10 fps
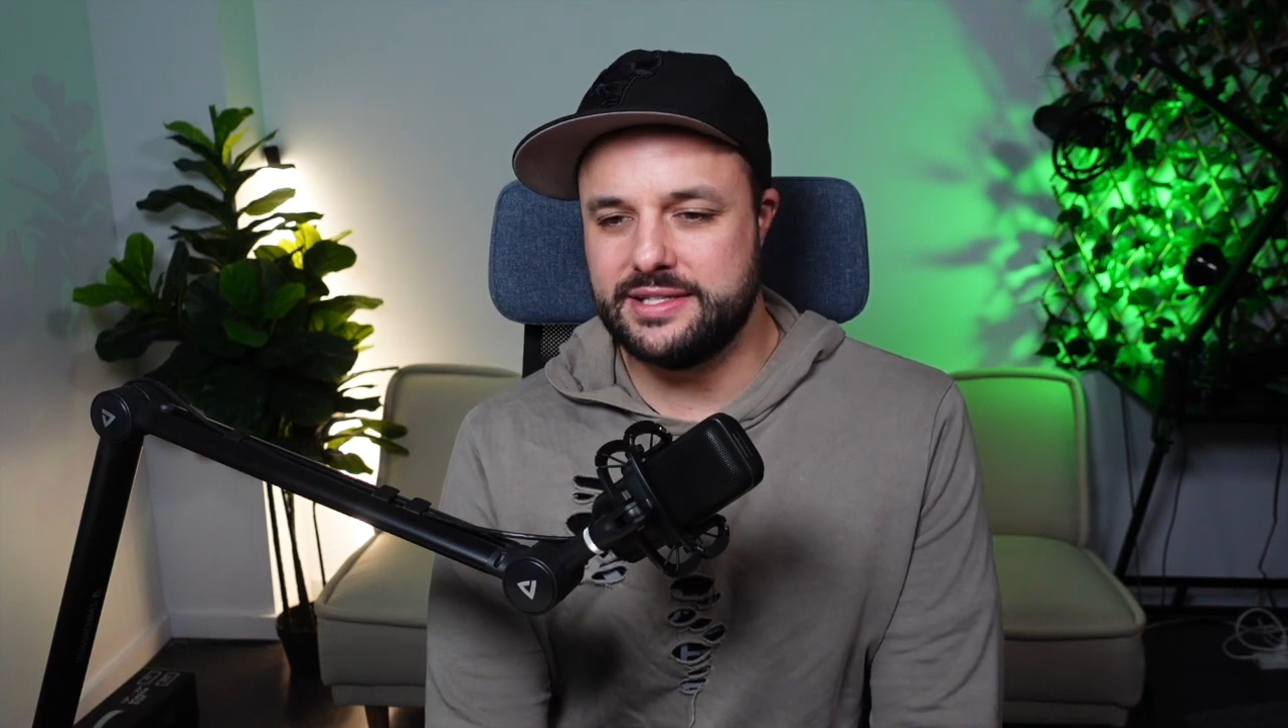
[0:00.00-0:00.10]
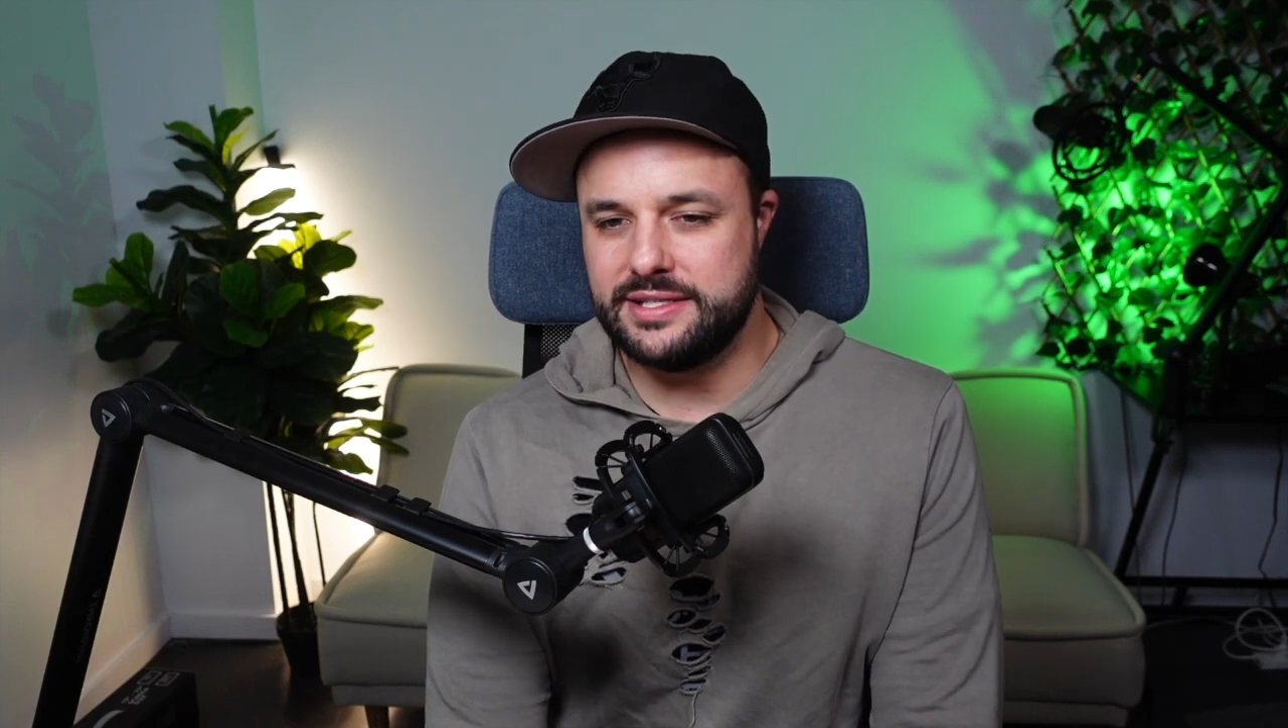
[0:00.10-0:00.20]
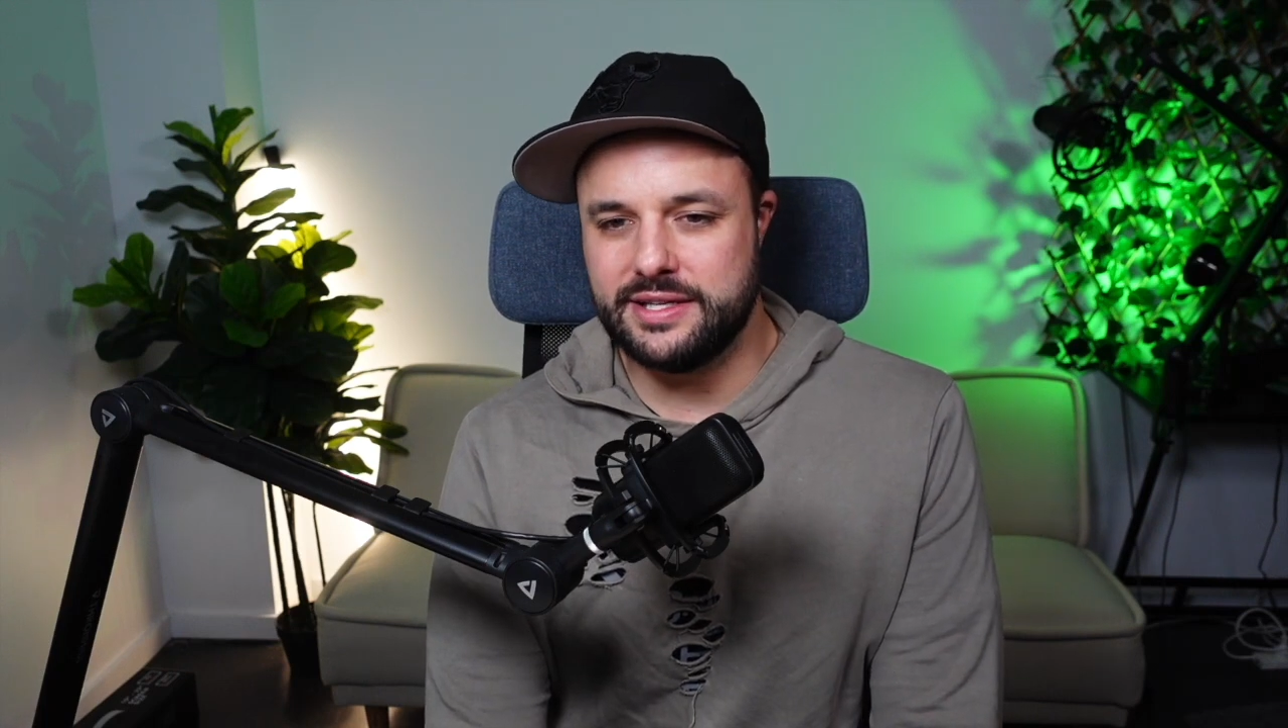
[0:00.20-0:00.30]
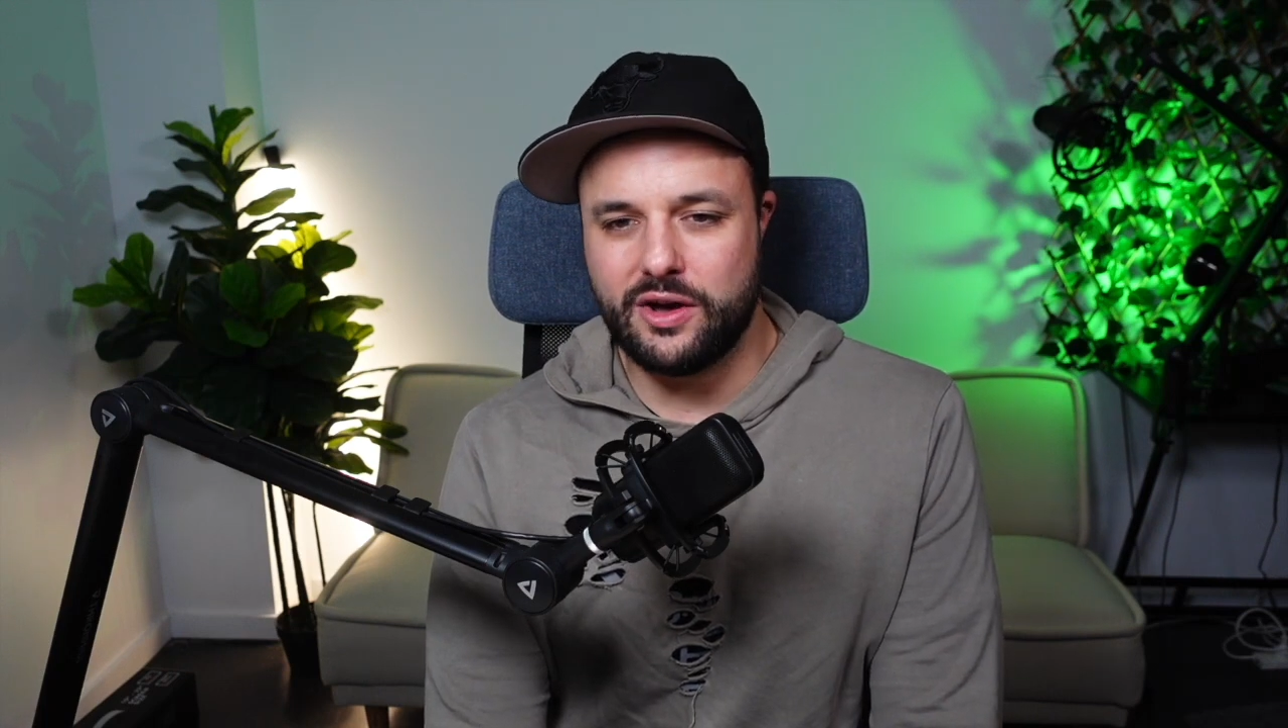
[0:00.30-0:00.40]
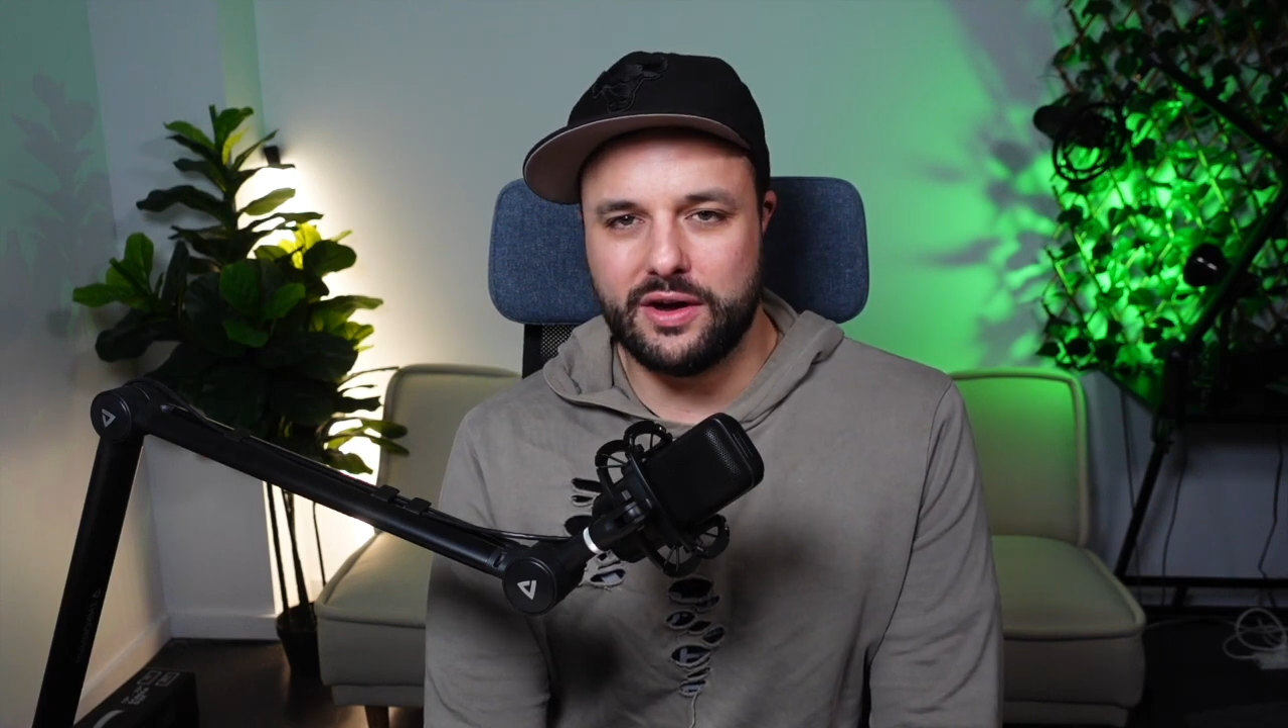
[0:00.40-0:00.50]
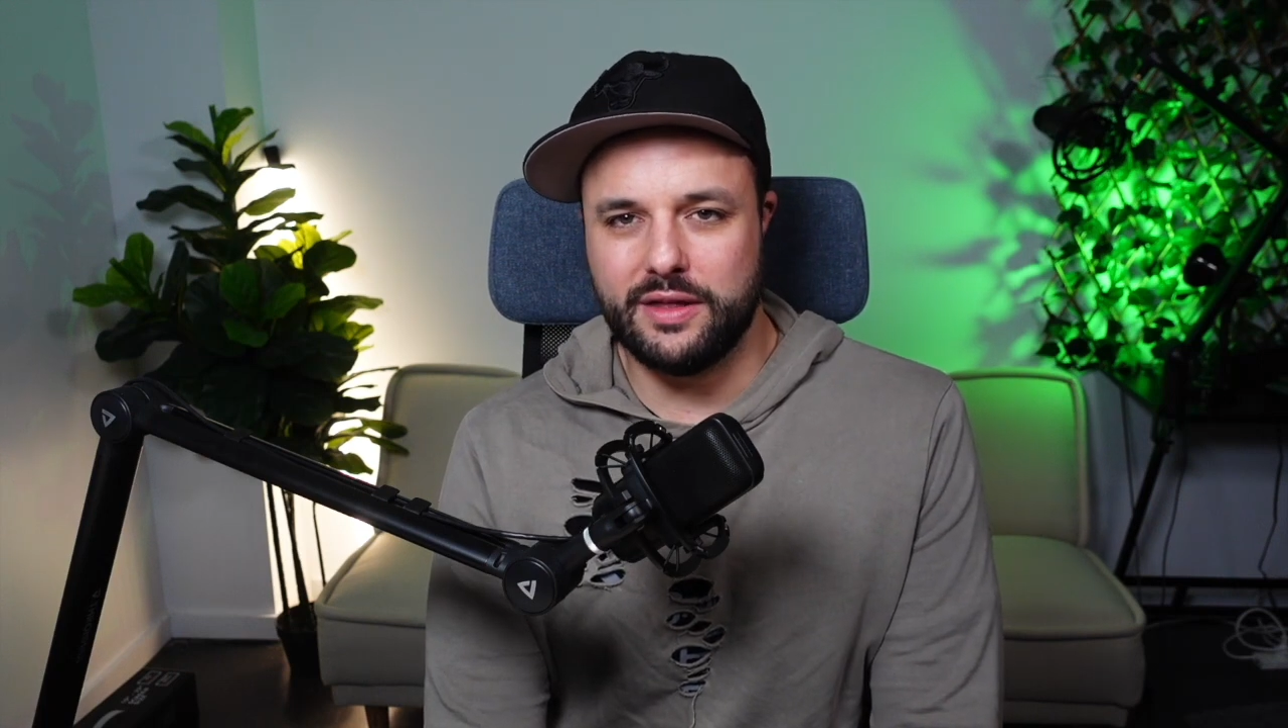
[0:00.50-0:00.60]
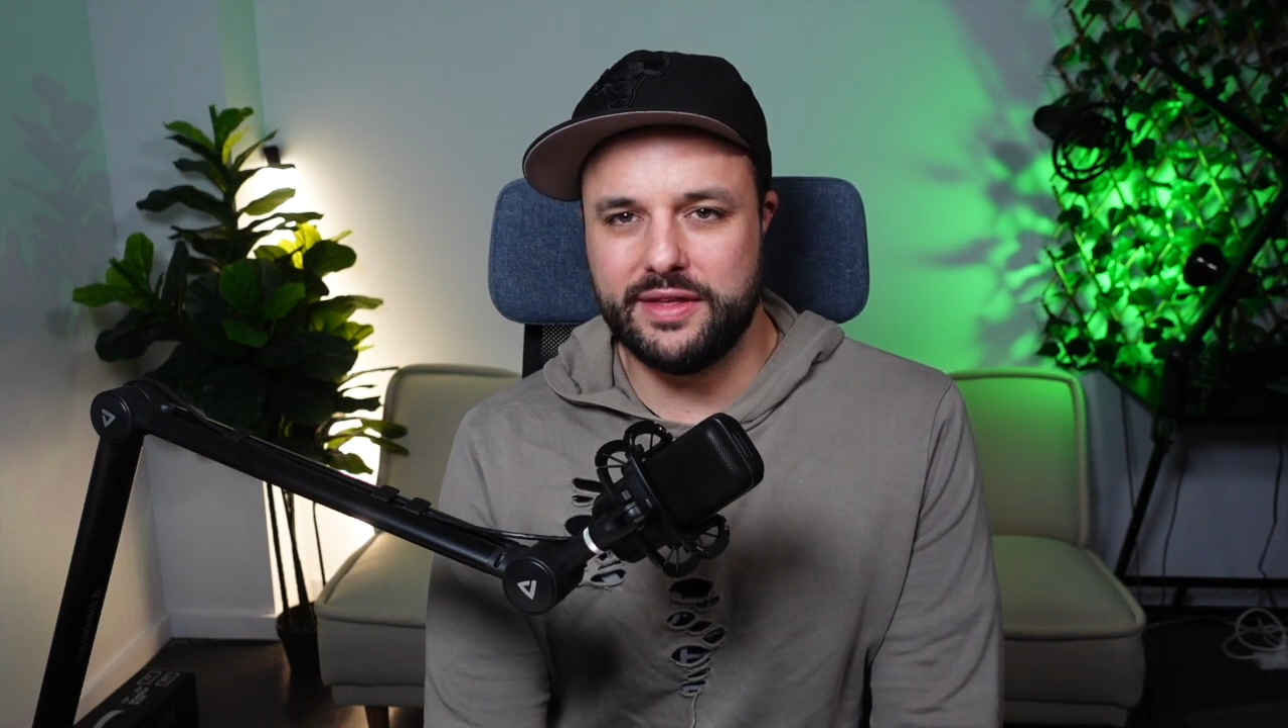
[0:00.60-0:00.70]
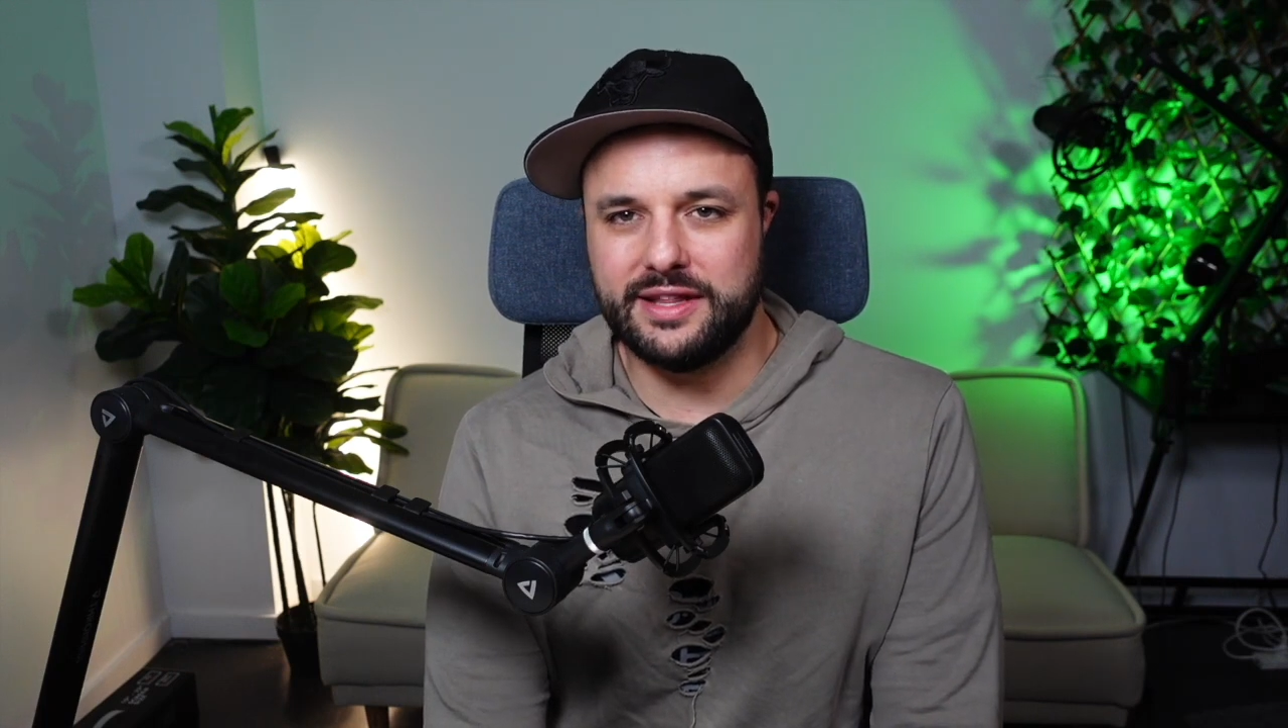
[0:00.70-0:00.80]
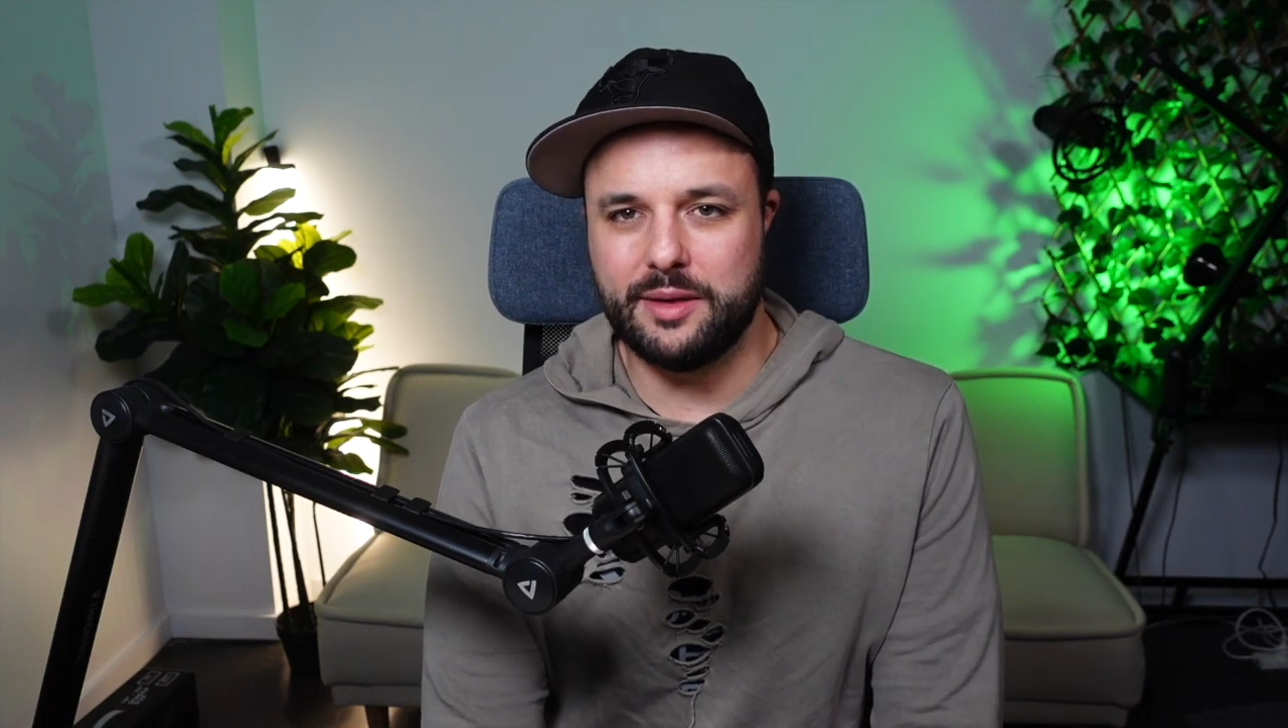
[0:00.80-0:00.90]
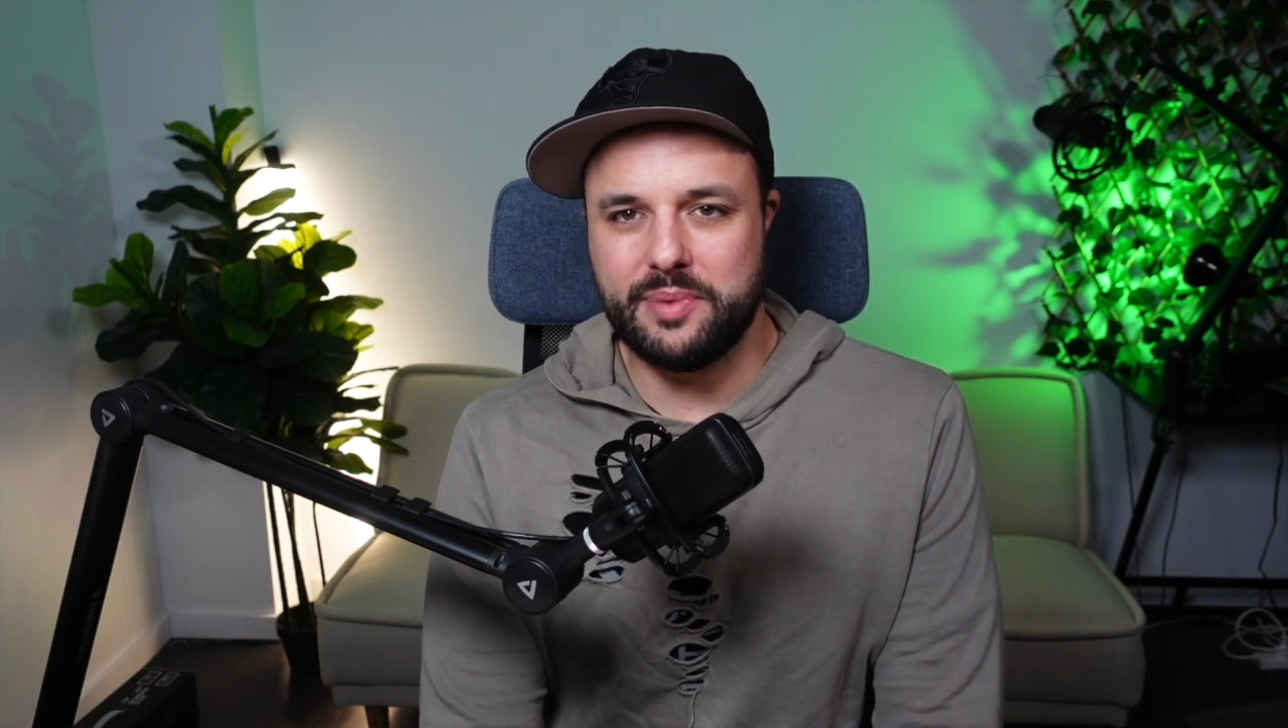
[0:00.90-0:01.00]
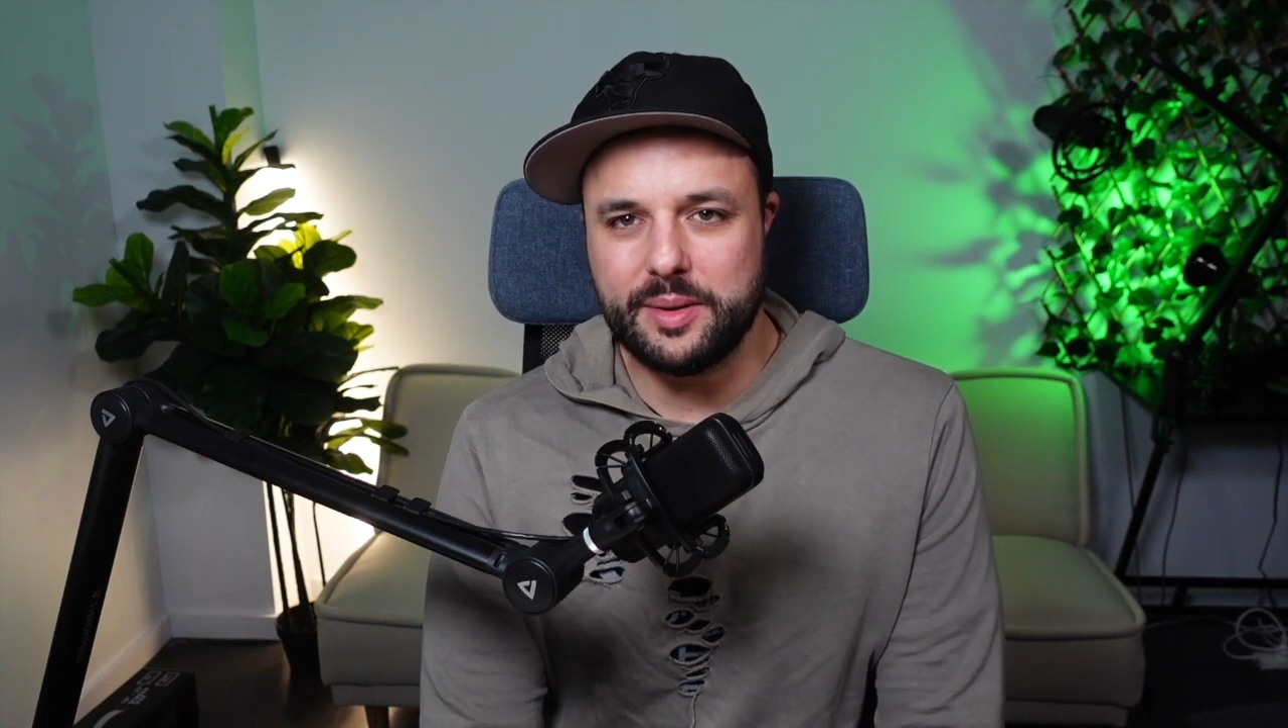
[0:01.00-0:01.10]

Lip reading: It's just the kind of thing that